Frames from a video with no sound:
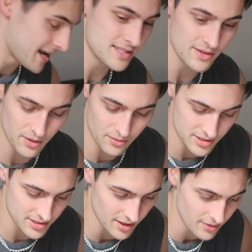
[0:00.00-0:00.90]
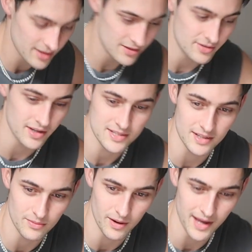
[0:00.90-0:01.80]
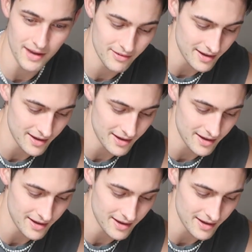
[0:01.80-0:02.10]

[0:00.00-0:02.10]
The cats are always so interested when